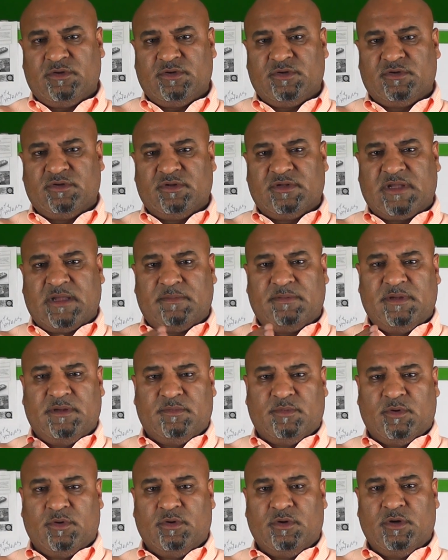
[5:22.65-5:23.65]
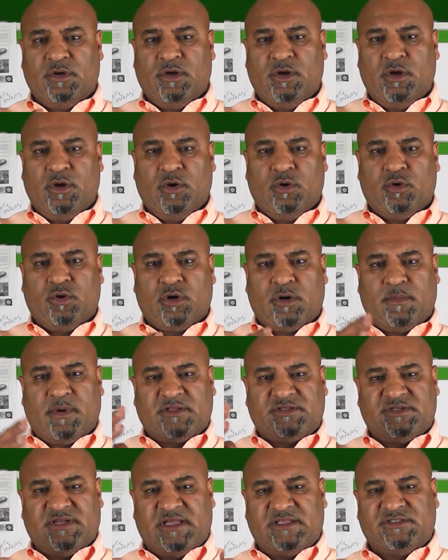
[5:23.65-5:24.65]
You could look at people who are
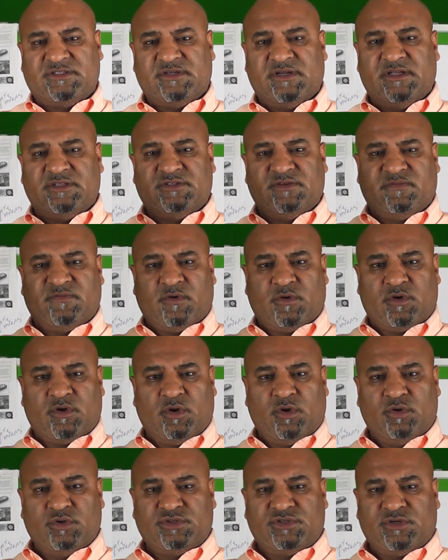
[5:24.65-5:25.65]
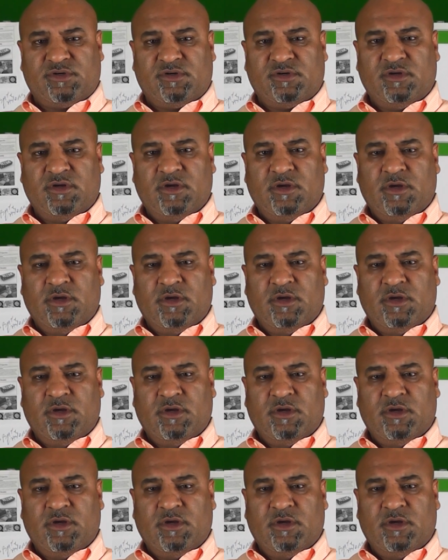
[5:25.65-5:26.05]
about to enter into foreclosure.